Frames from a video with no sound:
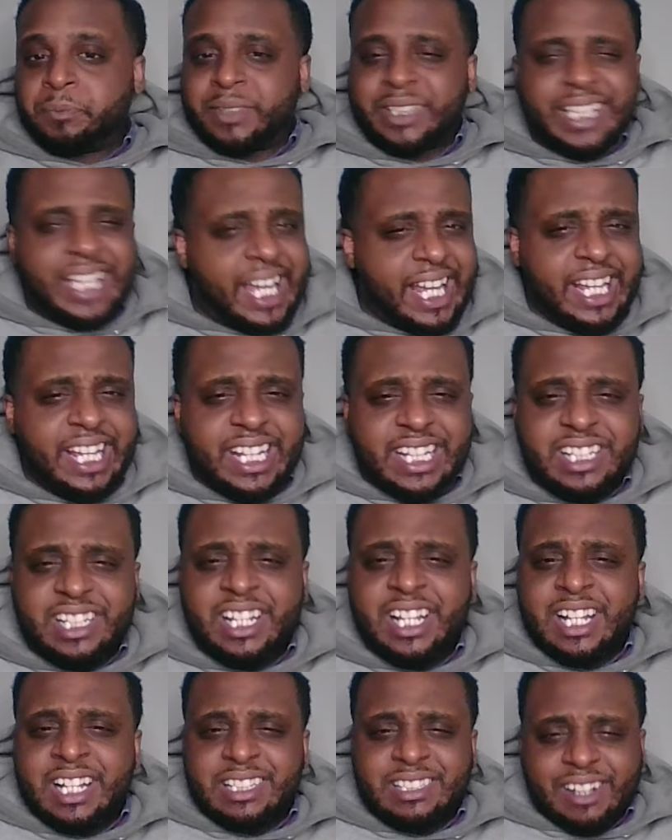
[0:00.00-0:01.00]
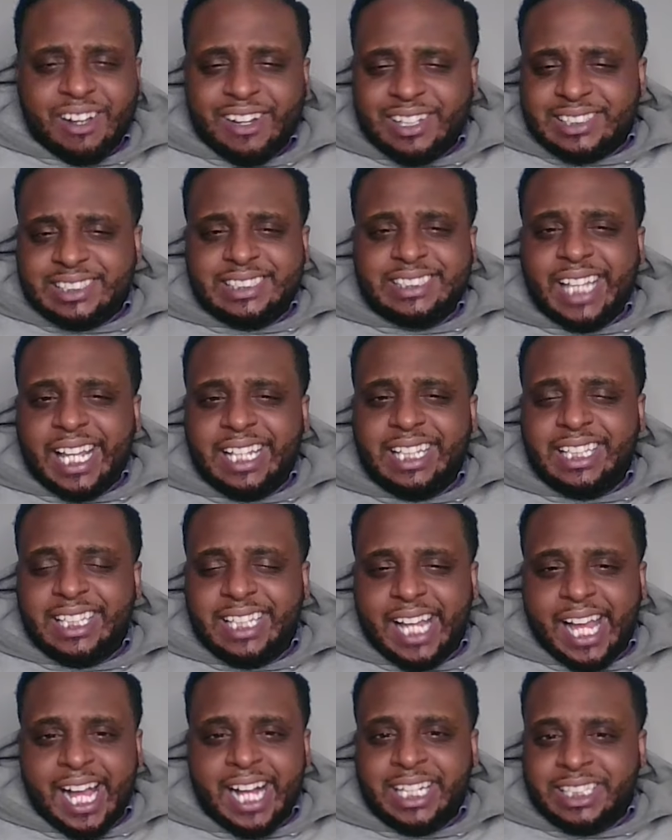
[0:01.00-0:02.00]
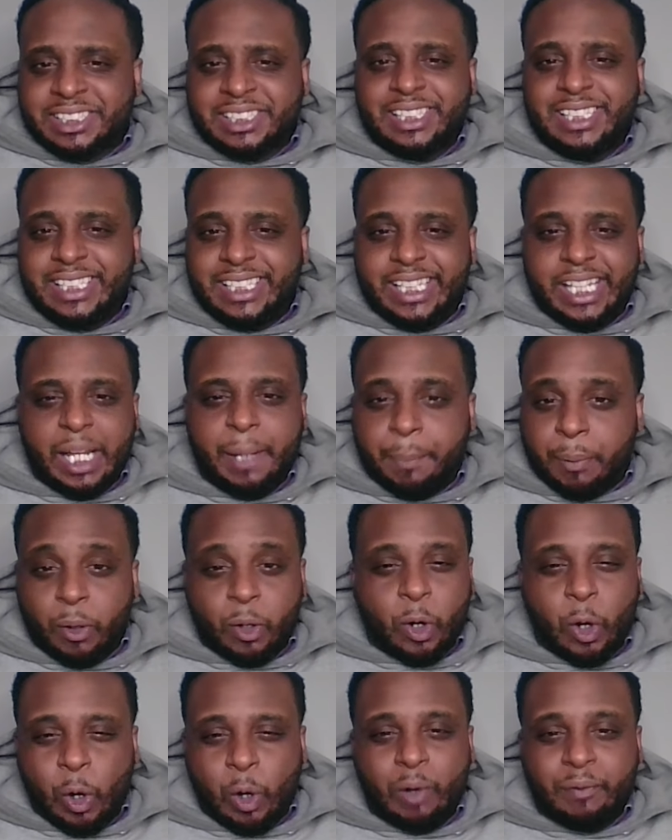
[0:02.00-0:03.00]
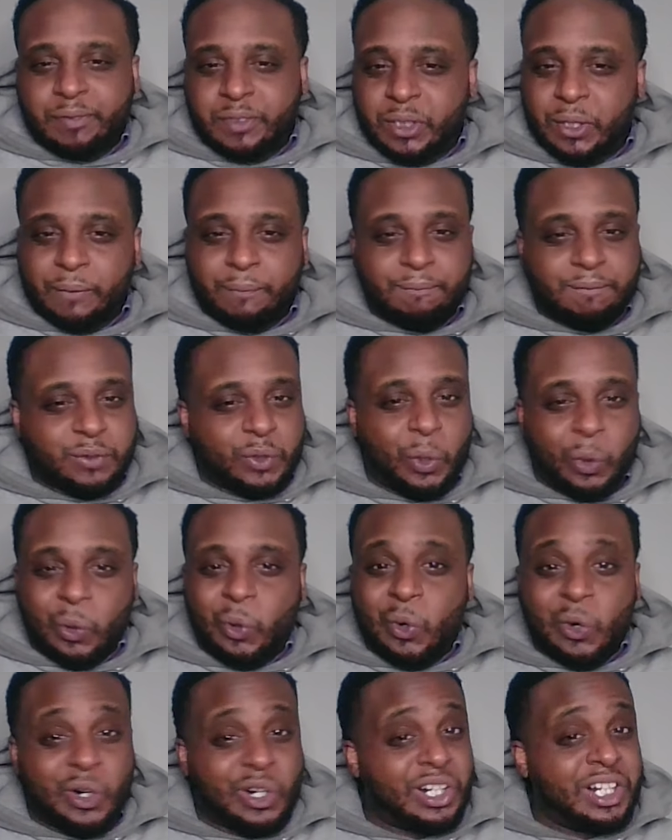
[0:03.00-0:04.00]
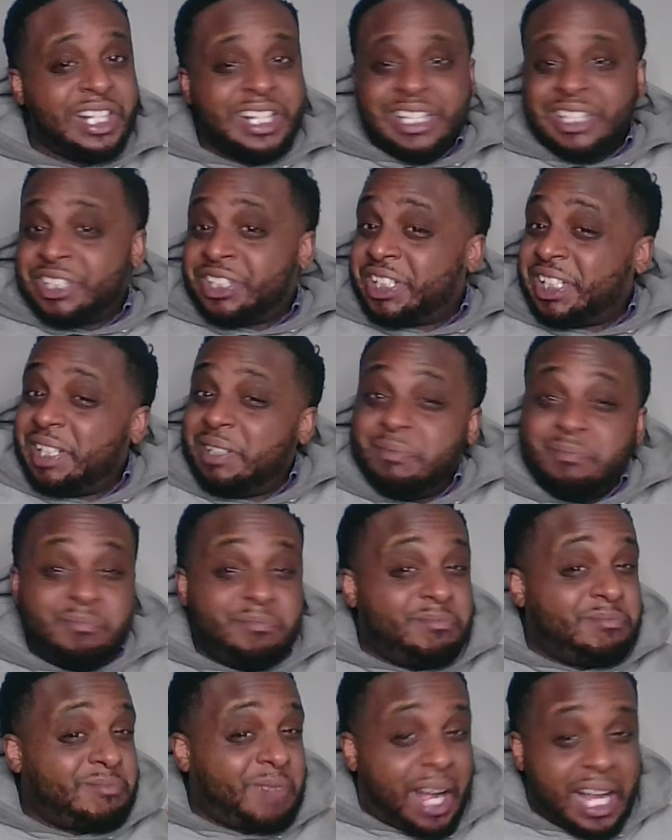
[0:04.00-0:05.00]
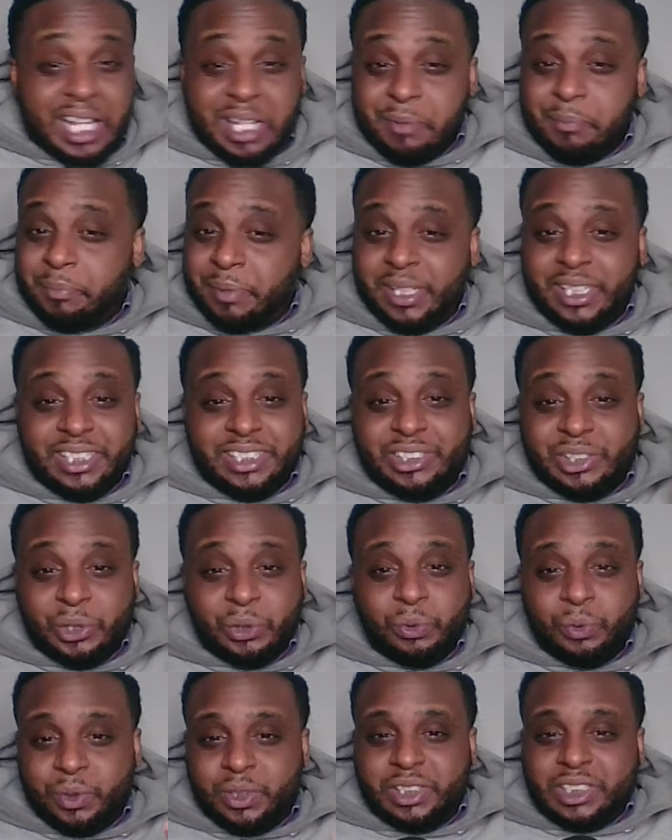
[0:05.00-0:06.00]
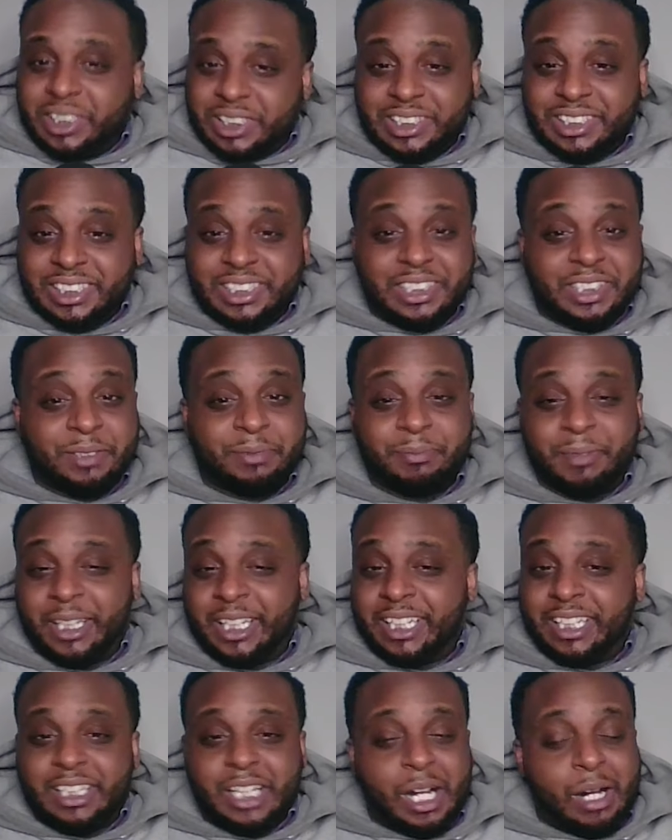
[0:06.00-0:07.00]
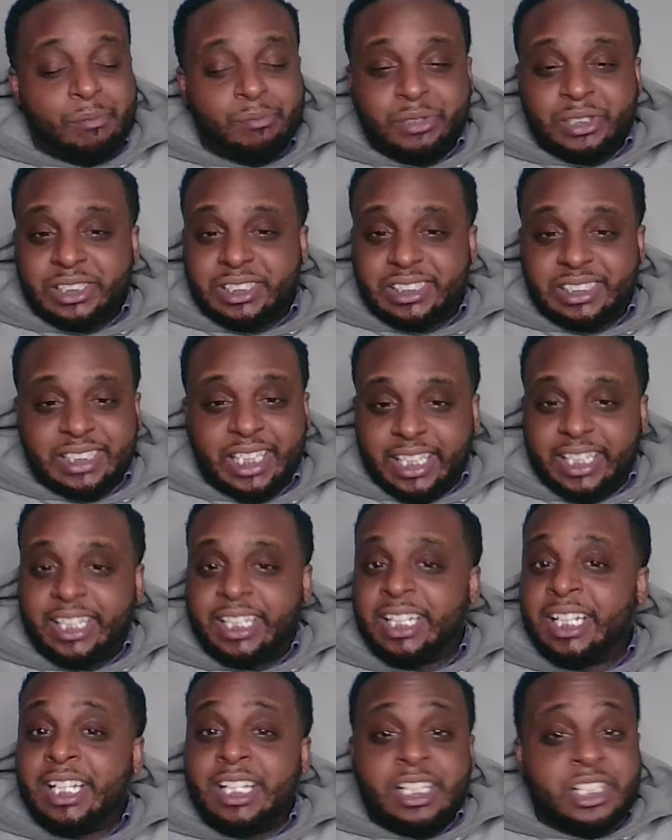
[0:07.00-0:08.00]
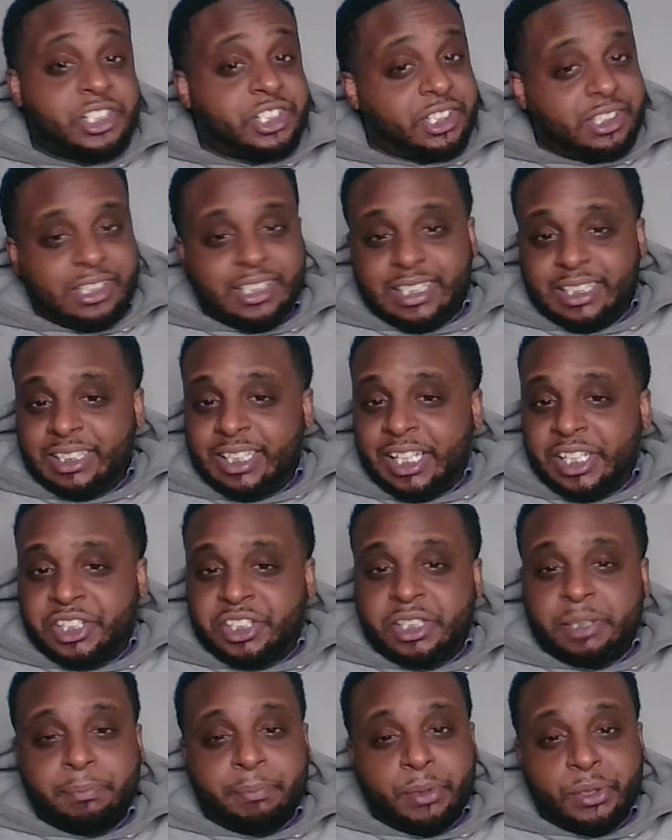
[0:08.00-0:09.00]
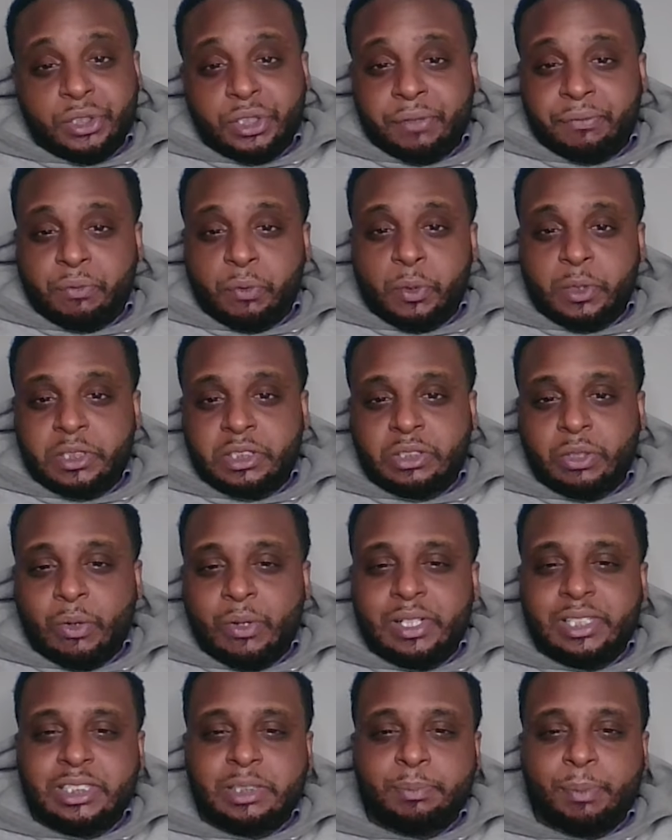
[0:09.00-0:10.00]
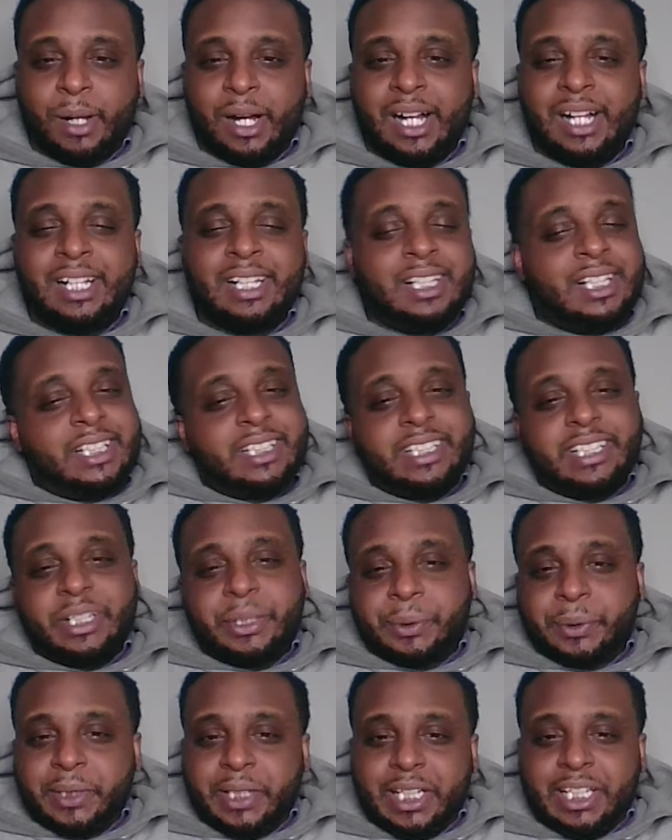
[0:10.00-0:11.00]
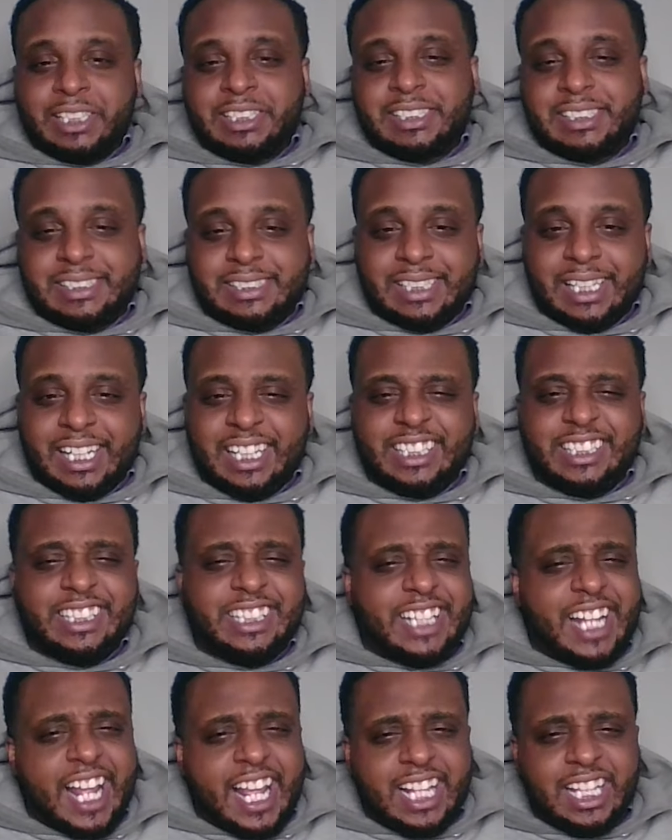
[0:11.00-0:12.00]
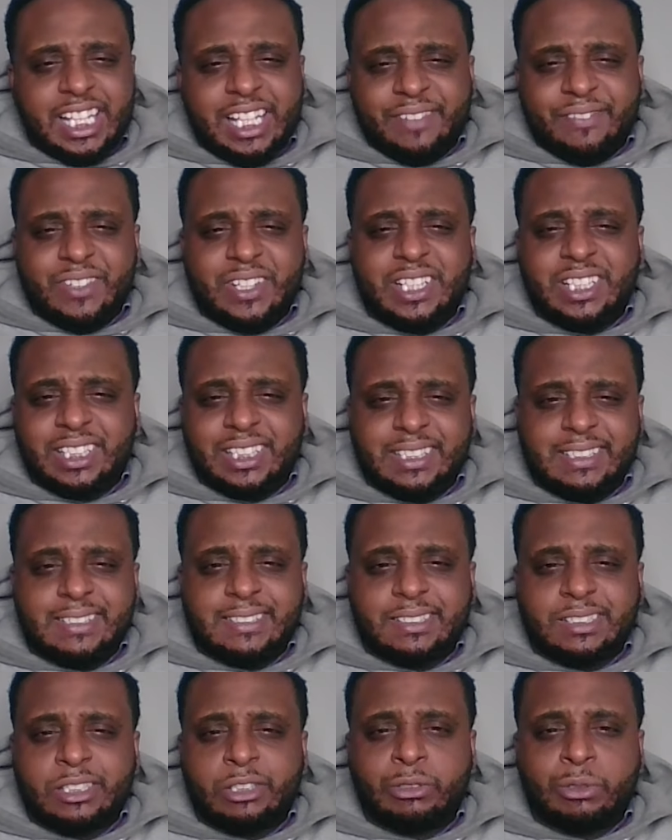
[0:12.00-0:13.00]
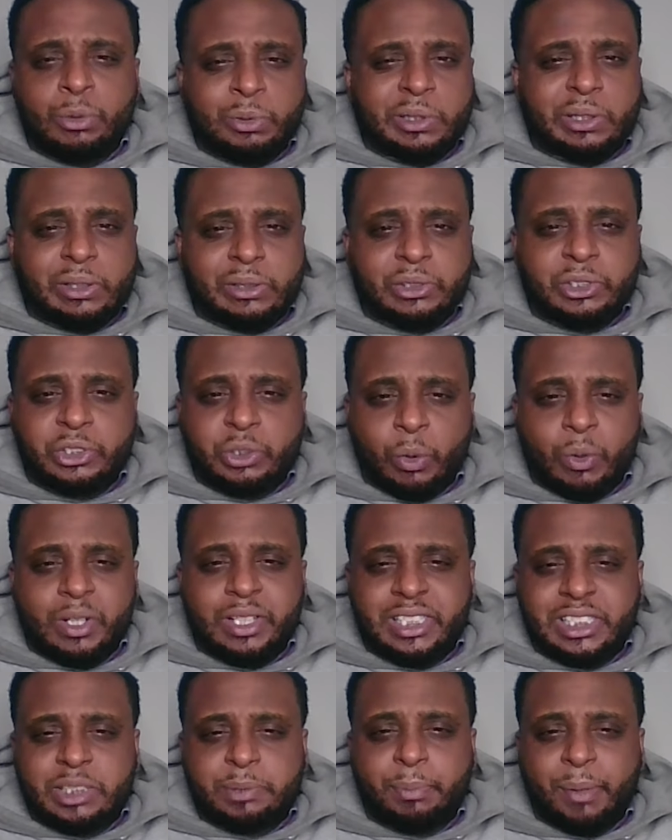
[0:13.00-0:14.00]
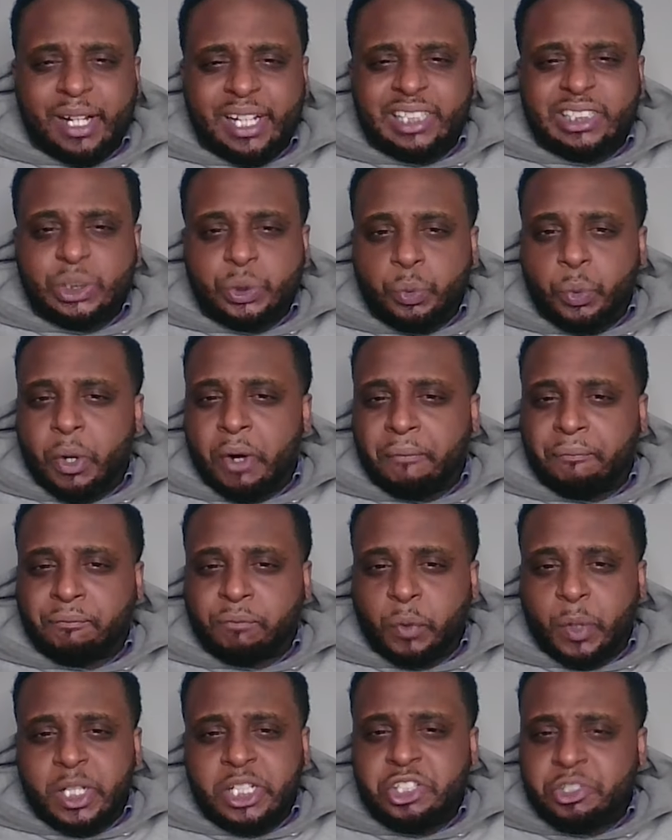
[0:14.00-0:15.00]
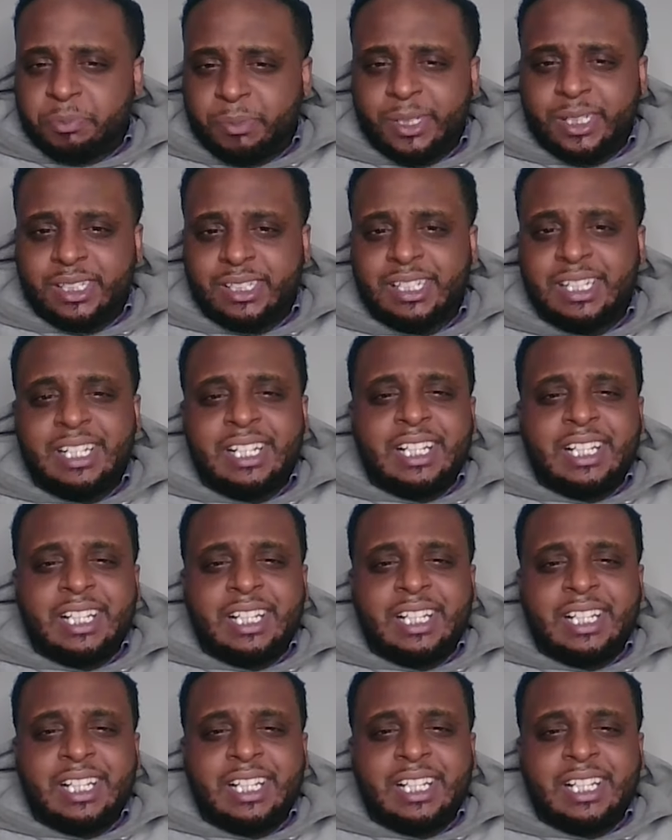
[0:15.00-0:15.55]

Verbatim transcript: Can Dawn Staley actually keep her off the floor? She might be too good, man. I'm just saying, she looking like she pushing for a starting spot. Then on the other side, did Hailey Van Lith lose her starting spot to a freshman?